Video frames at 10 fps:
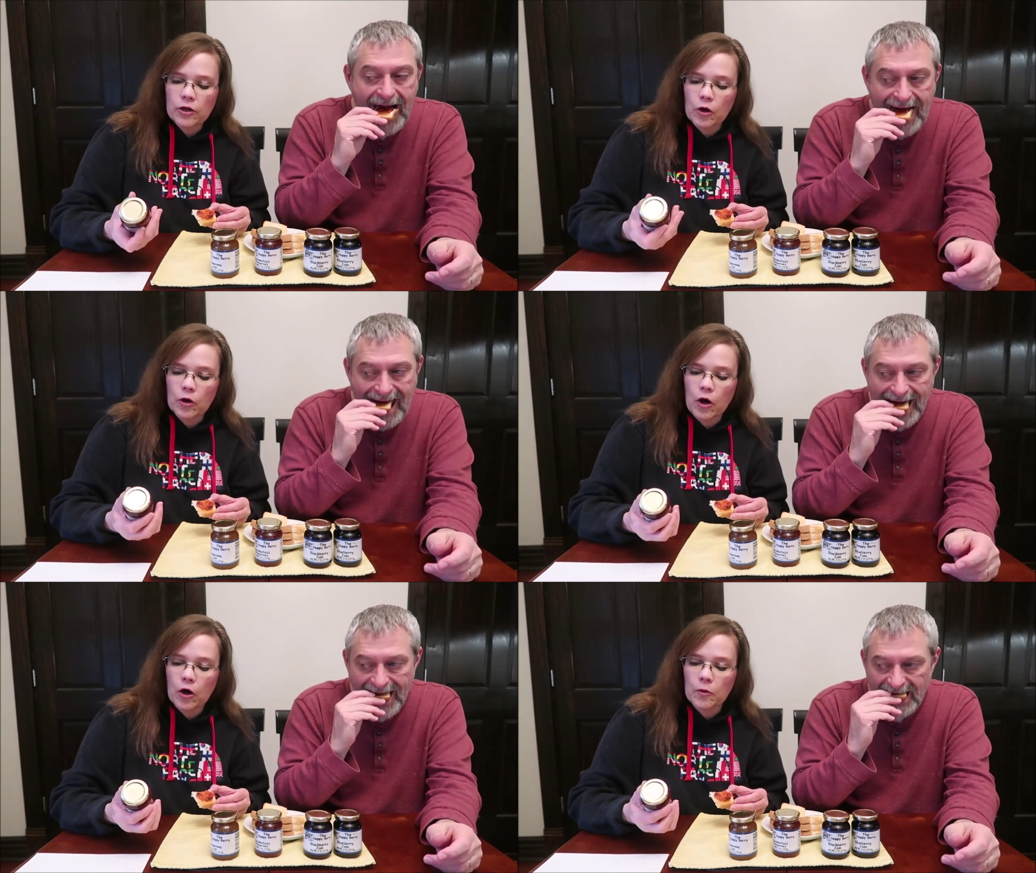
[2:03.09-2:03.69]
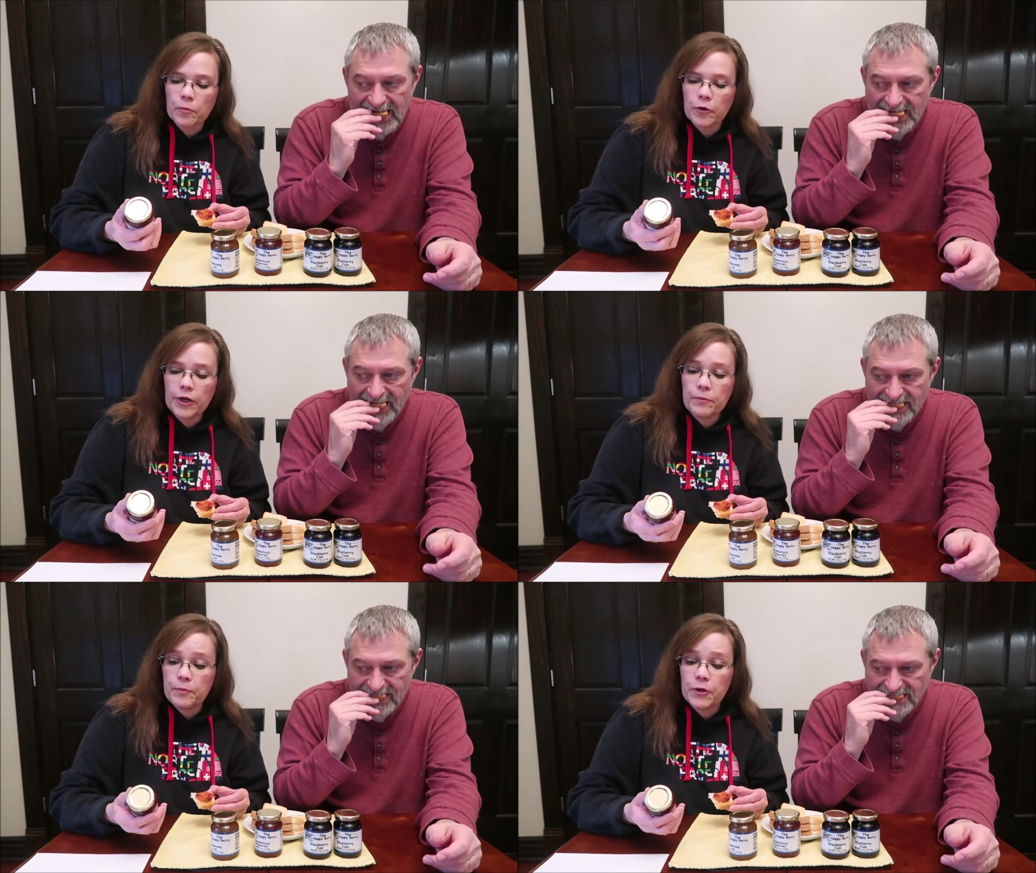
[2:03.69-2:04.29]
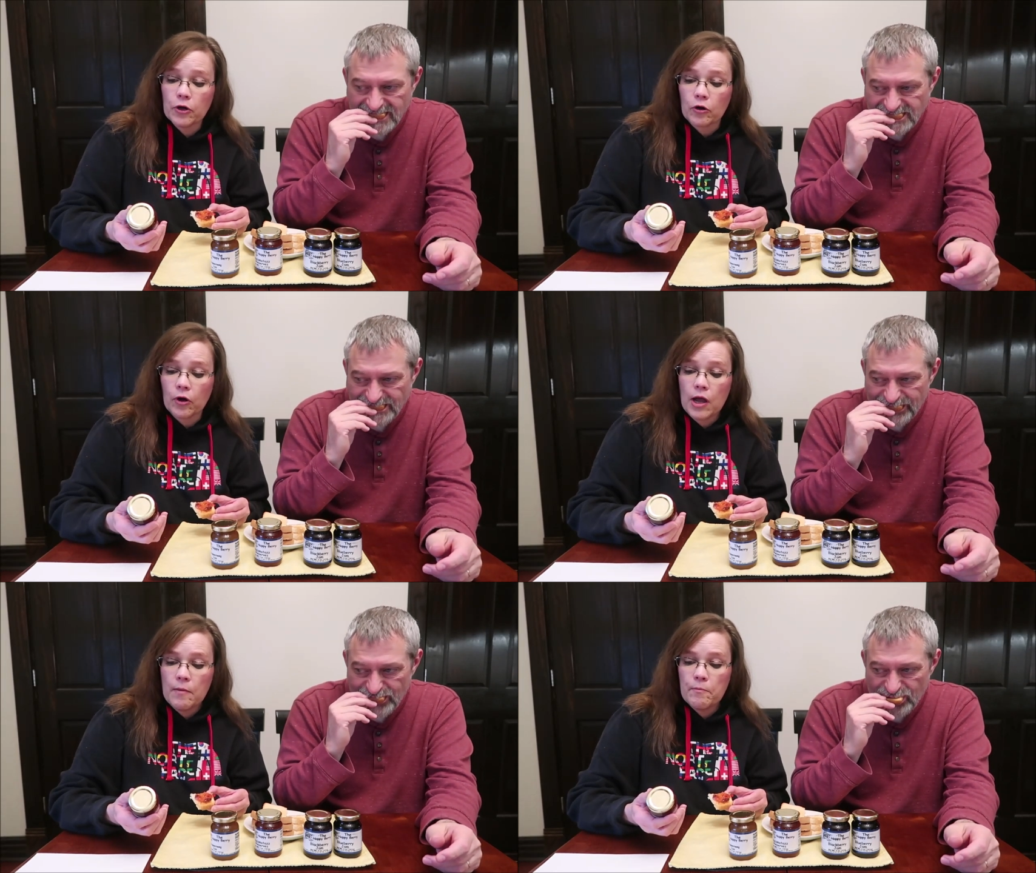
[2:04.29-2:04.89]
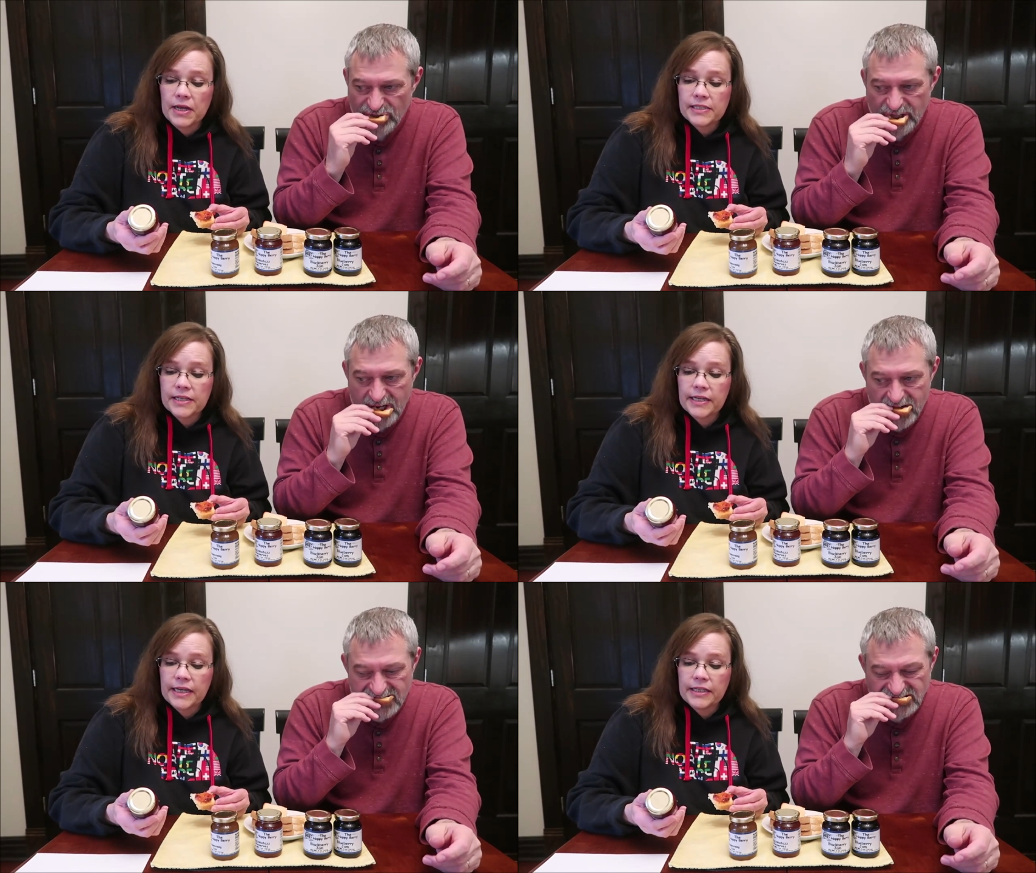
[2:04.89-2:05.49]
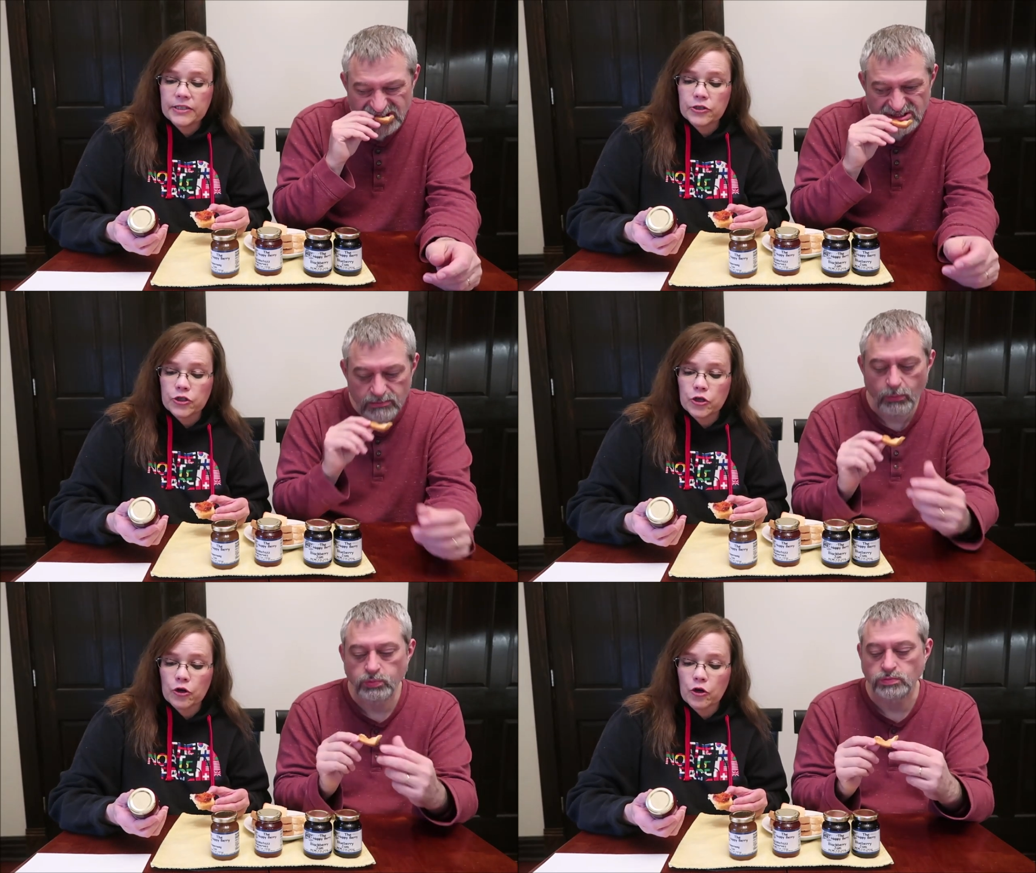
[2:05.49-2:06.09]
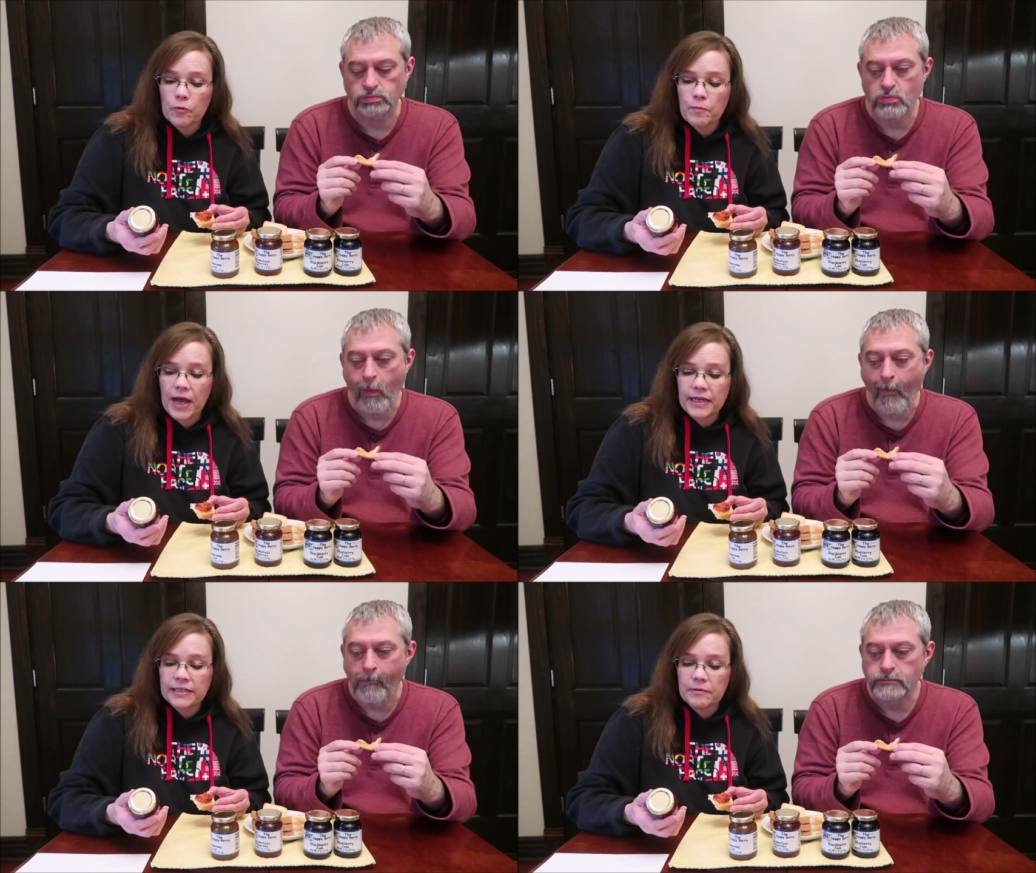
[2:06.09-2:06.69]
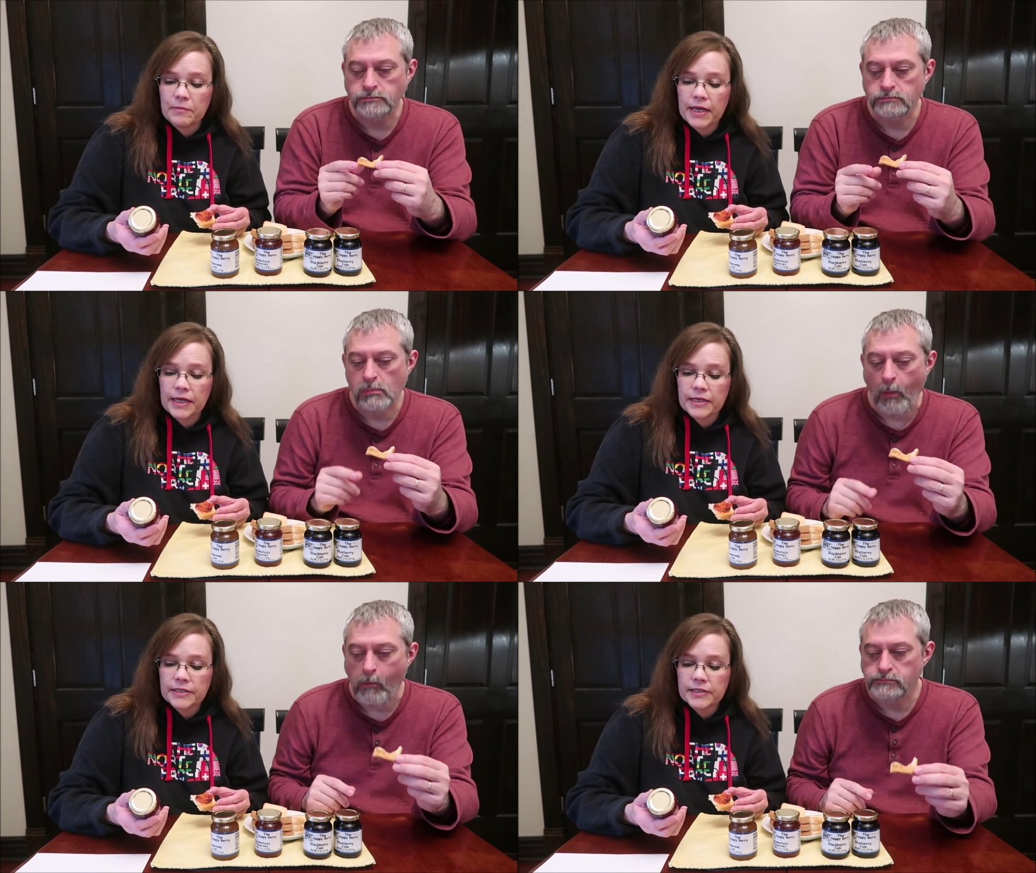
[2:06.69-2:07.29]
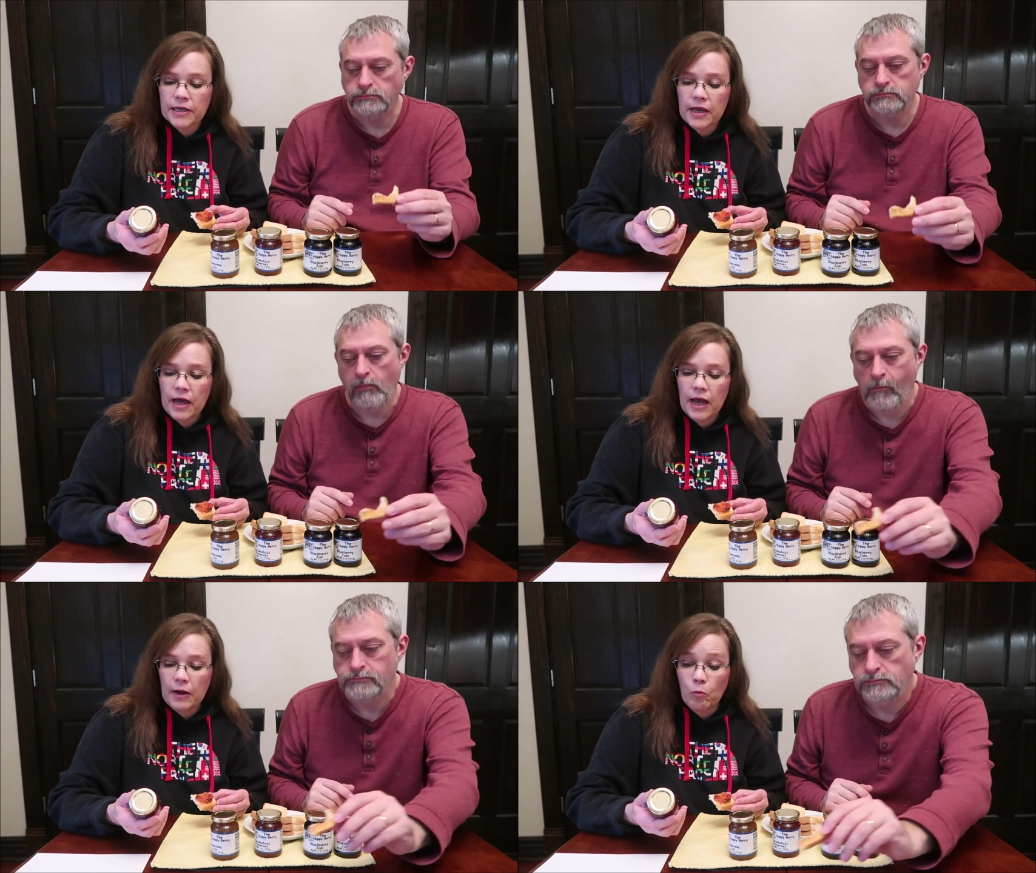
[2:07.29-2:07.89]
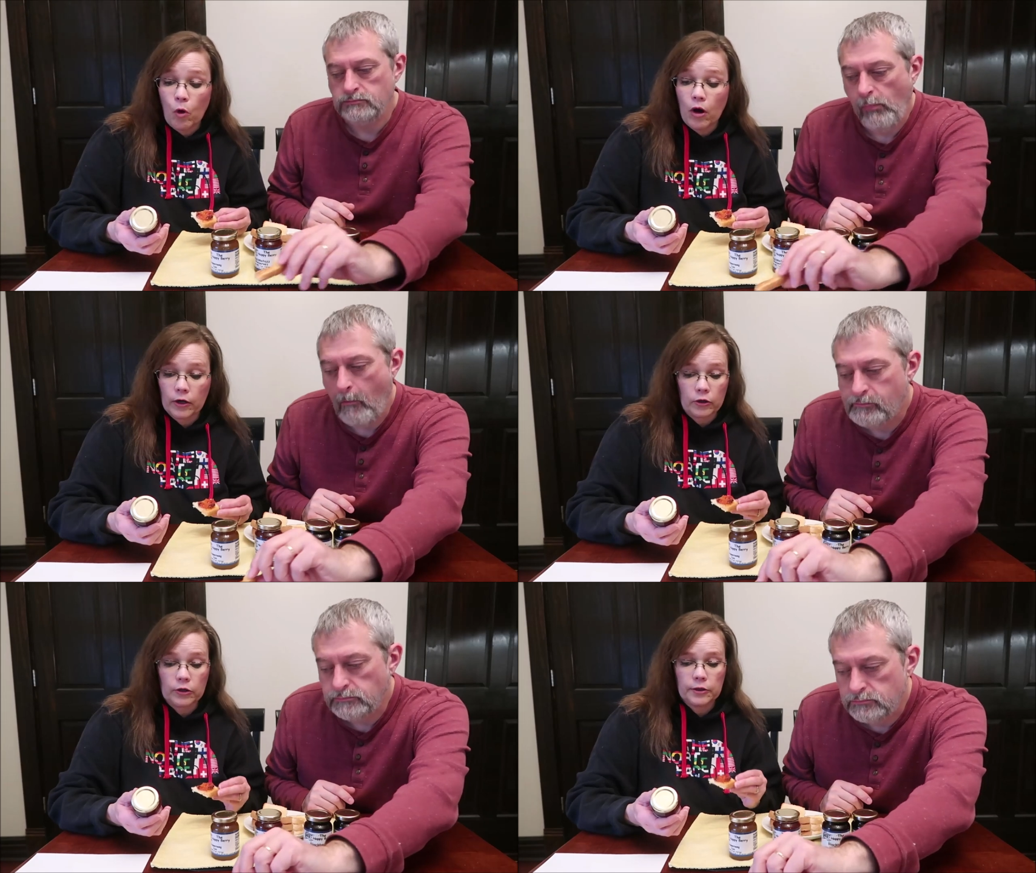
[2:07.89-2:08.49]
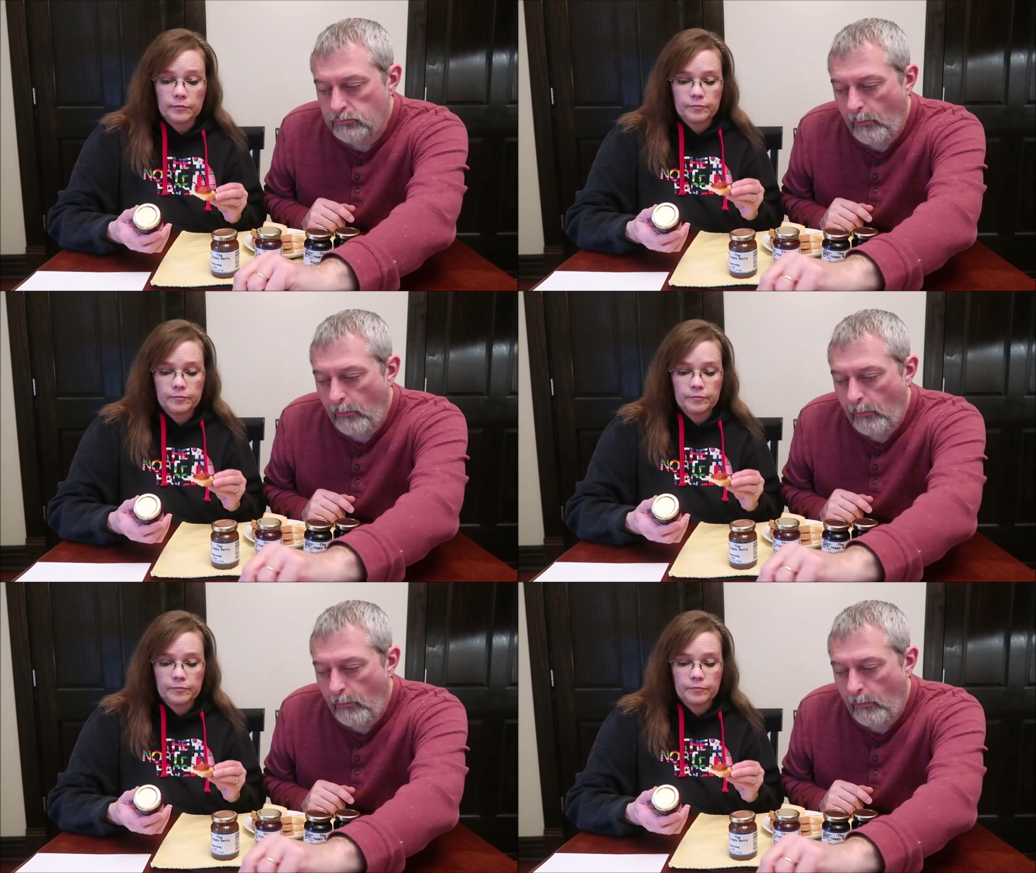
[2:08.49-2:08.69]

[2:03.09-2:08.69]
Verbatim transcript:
Speaker 1: are, are pretty pure. Muscadines, sugar, pectin mix, and water.